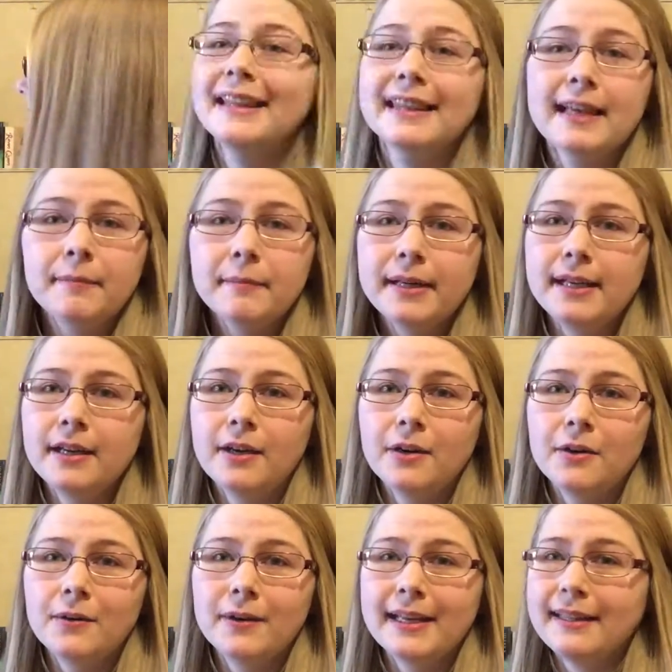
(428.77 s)
Let me
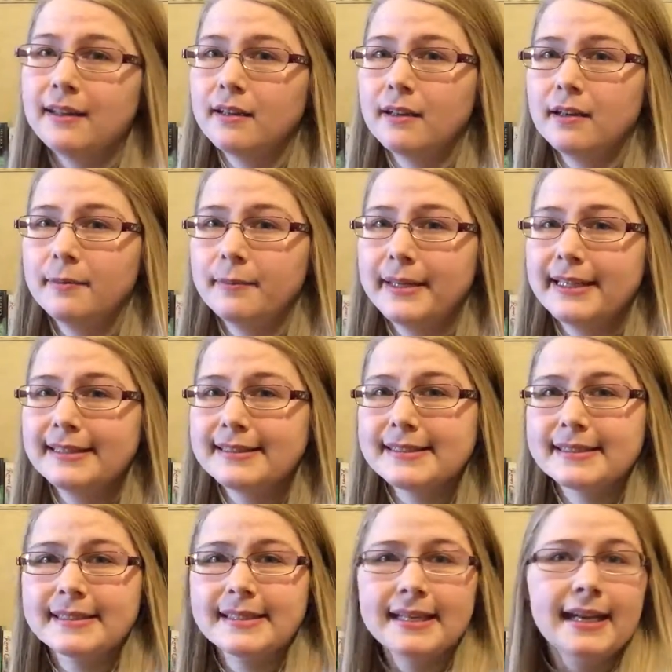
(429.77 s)
know in the
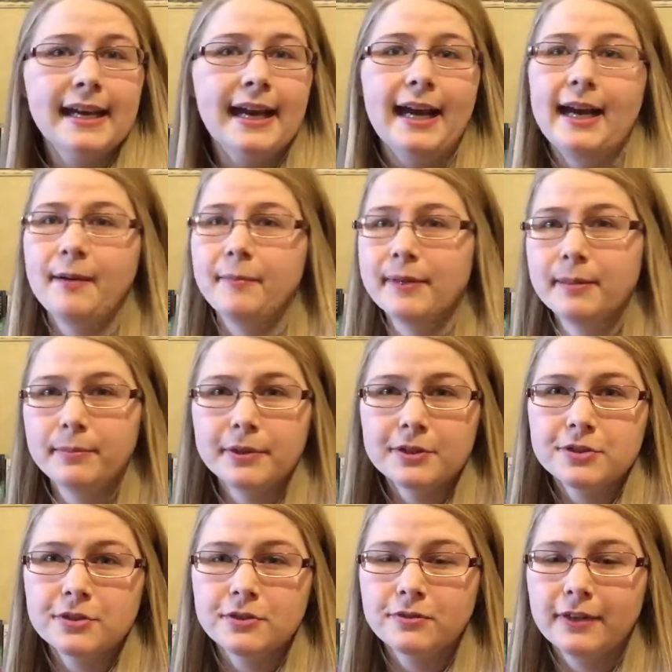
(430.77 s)
comments how many
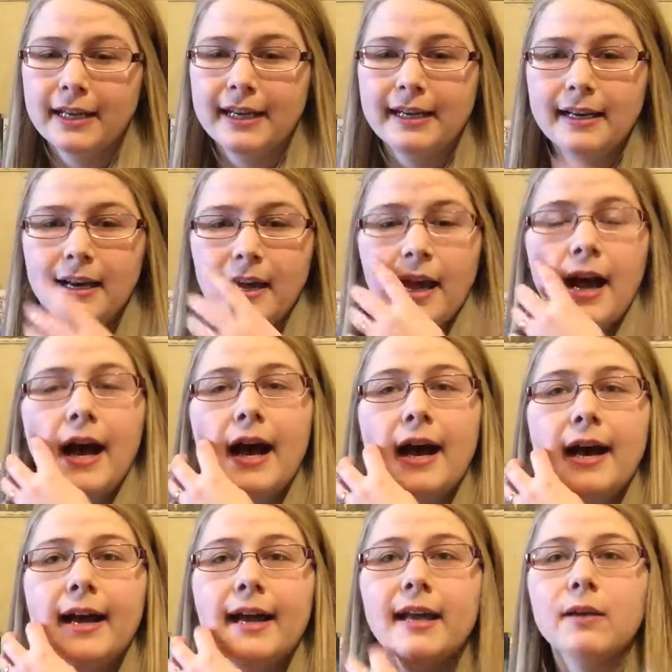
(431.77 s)
books you've read.
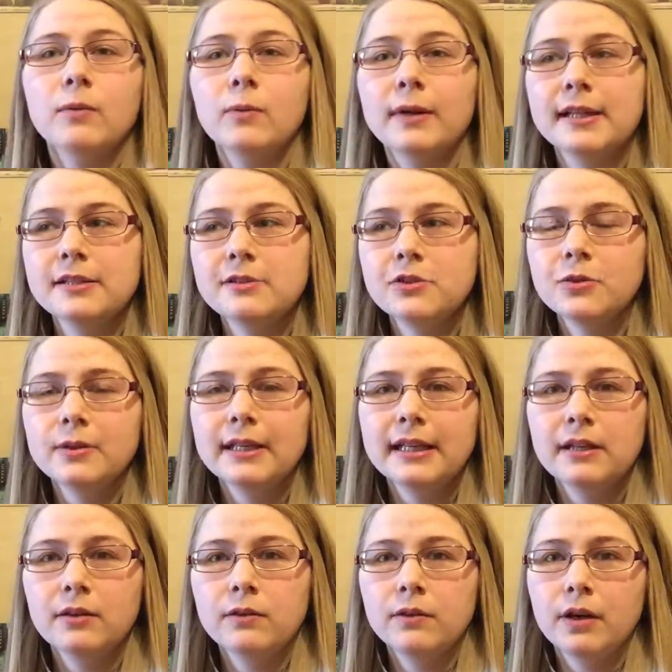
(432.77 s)
I wanted to
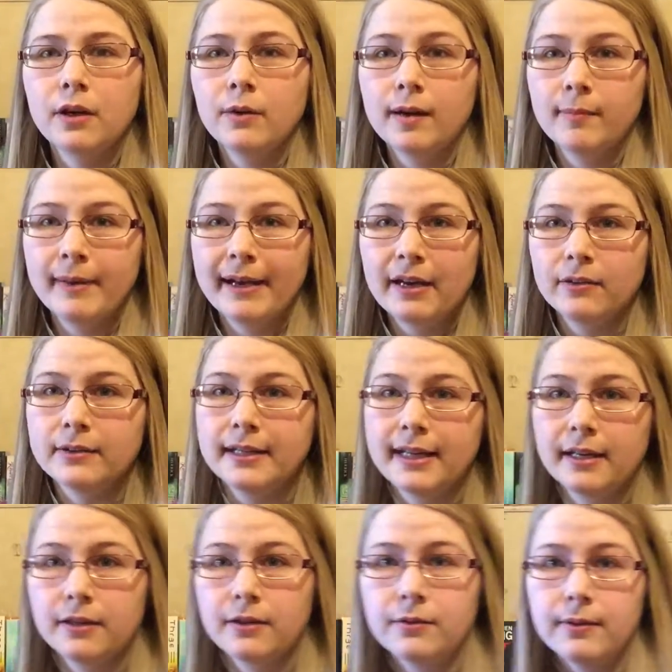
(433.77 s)
let you know about
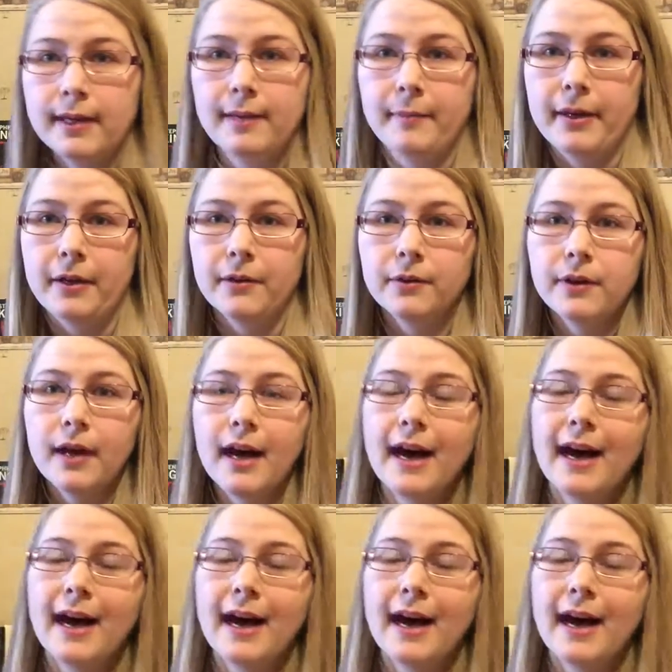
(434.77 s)
NaNoWriMo.